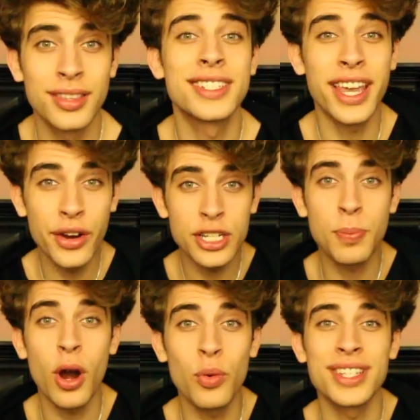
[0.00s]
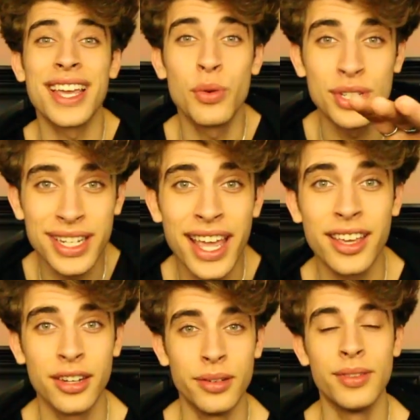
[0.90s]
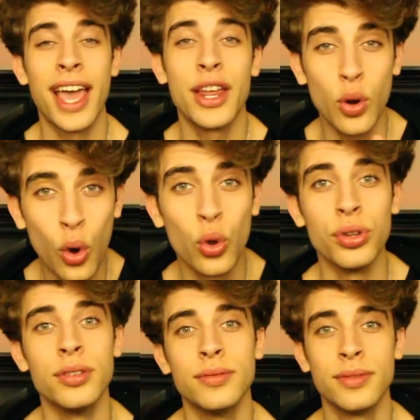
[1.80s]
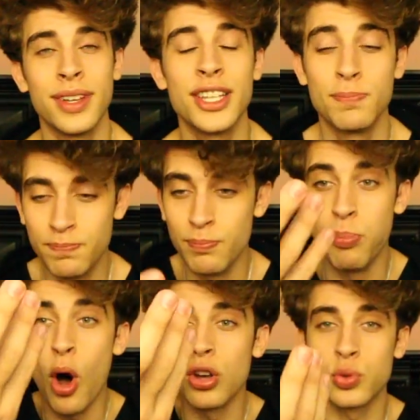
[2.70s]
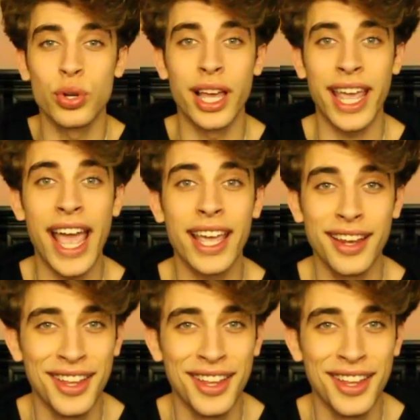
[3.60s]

The scariest part was that he was naked and old. His balls were like hanging.